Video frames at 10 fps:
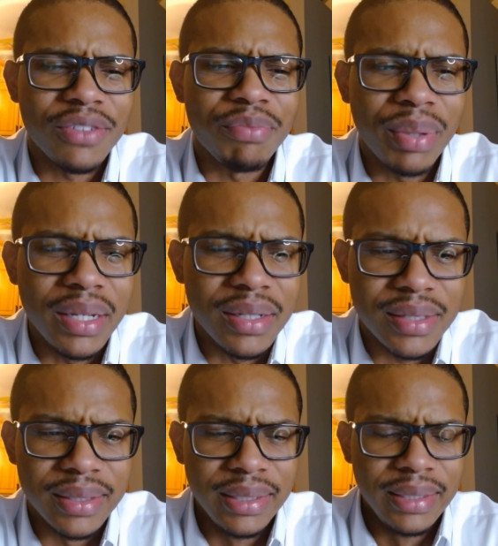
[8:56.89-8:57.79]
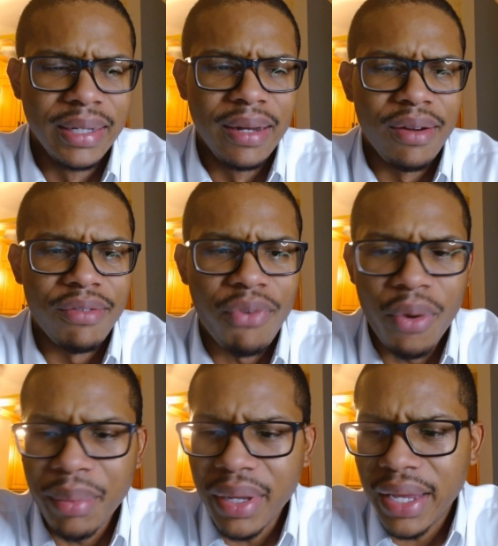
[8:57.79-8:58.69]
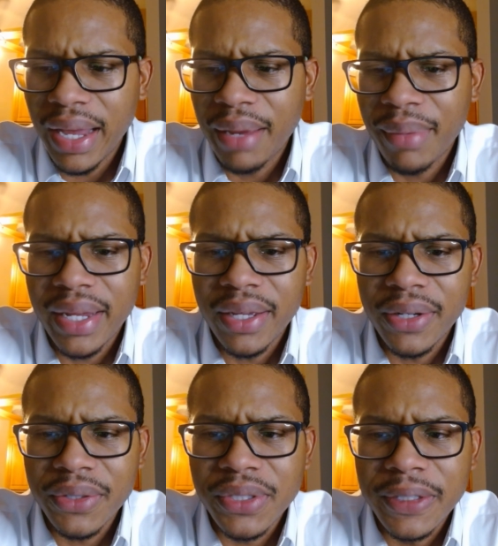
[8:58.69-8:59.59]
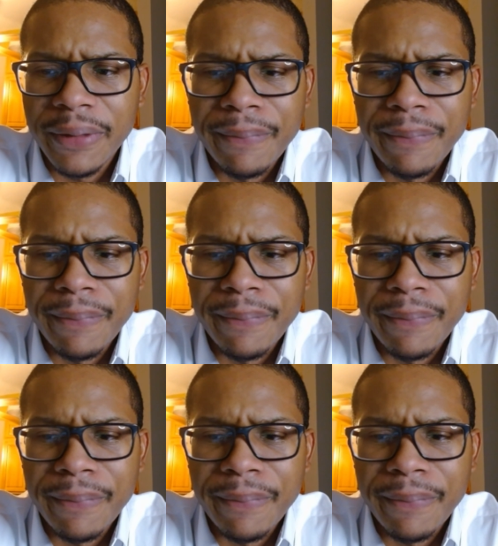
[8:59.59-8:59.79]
of peace for me and my kiddos.